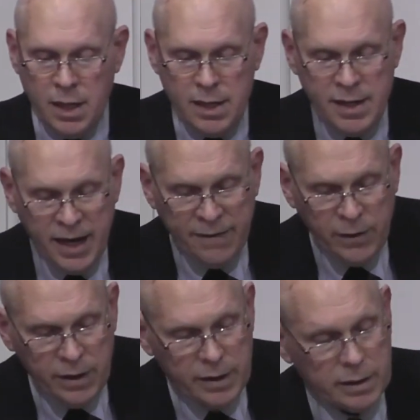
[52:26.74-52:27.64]

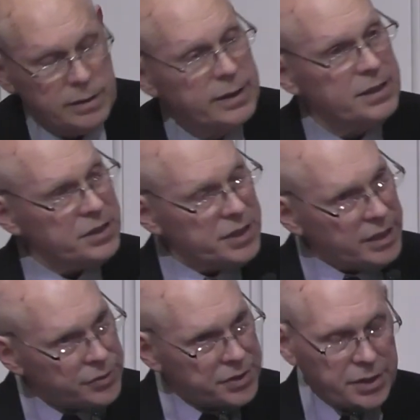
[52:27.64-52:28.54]
Never, this is
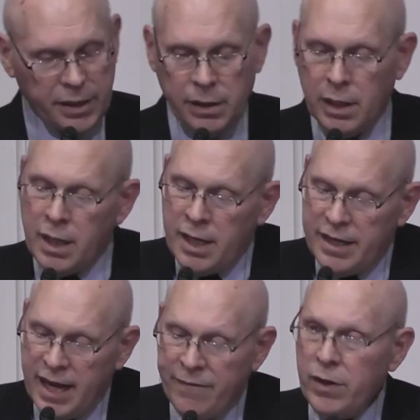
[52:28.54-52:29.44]
interesting,
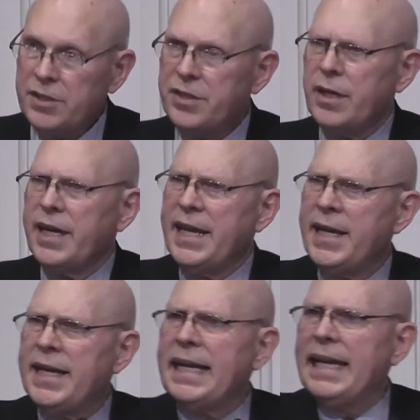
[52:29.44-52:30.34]
never is there a
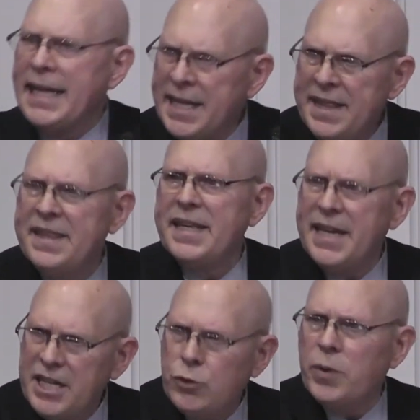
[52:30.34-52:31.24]
hint in
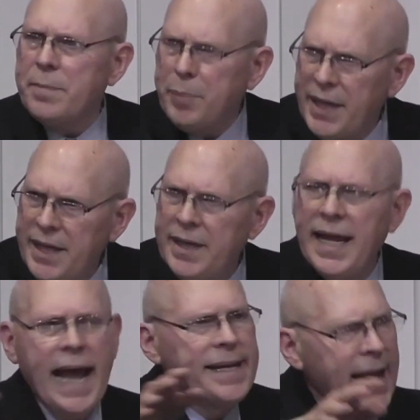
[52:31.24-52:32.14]
these repeated
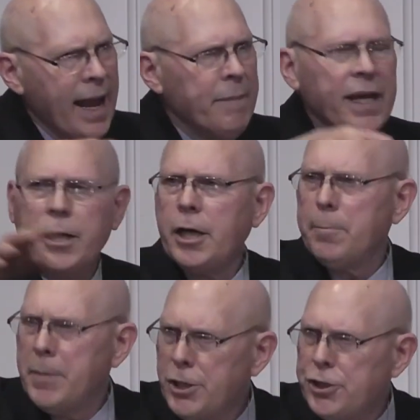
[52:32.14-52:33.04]
Adamic
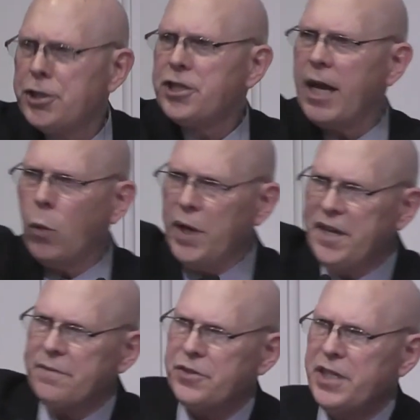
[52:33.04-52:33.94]
commissions that we
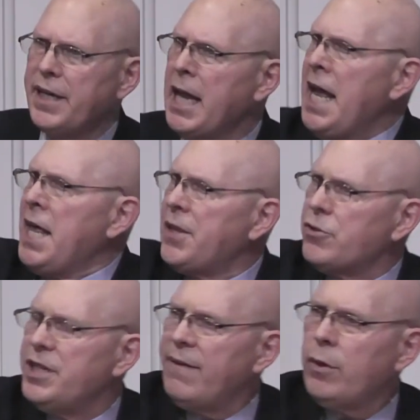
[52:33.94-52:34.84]
have seen,
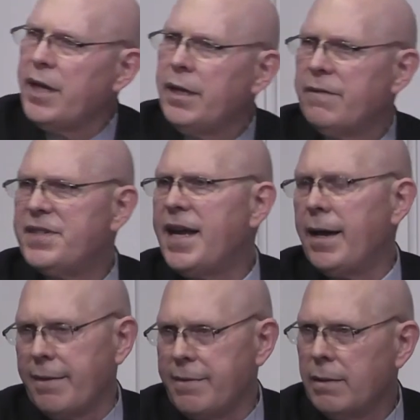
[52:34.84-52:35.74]
there's never a hint of
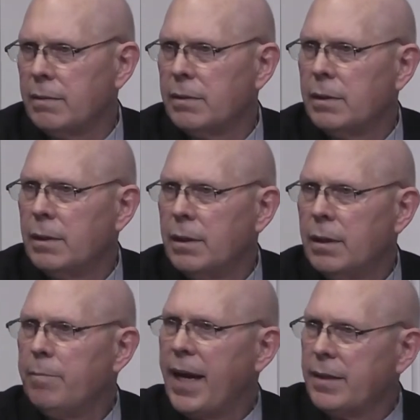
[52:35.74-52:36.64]
death
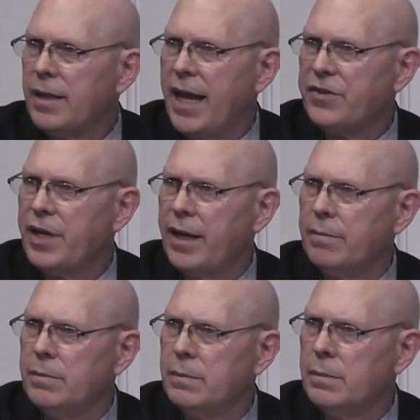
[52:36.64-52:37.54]
by the last
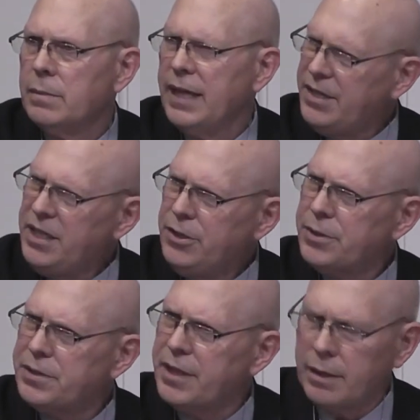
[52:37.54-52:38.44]
Adam. That's
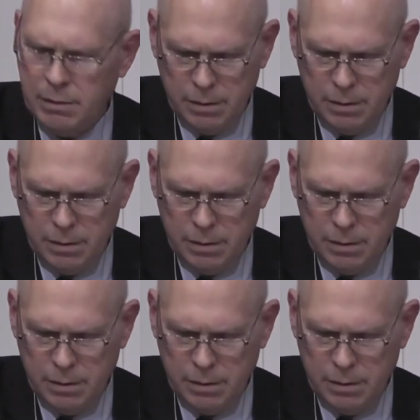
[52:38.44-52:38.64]
interesting.